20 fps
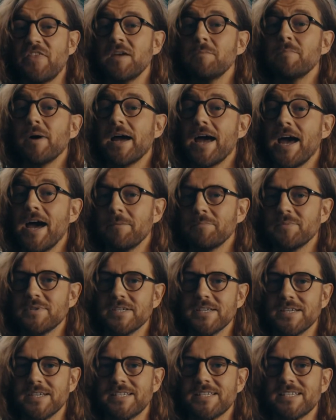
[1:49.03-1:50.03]
I think by
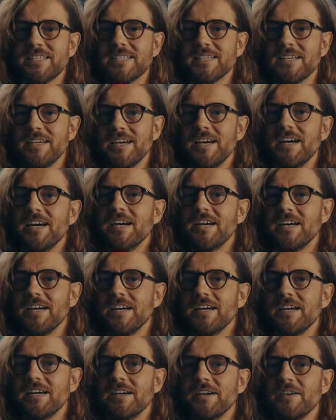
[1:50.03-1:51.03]
haptics,
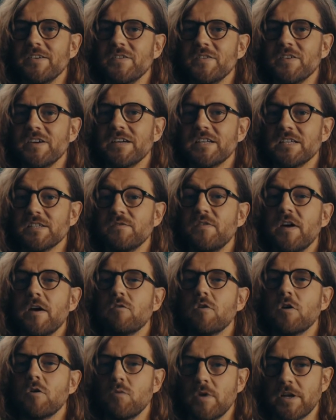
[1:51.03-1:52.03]
it is
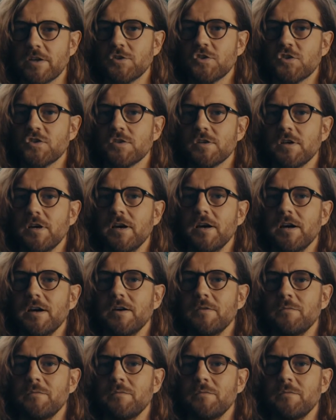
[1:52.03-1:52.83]
very rich.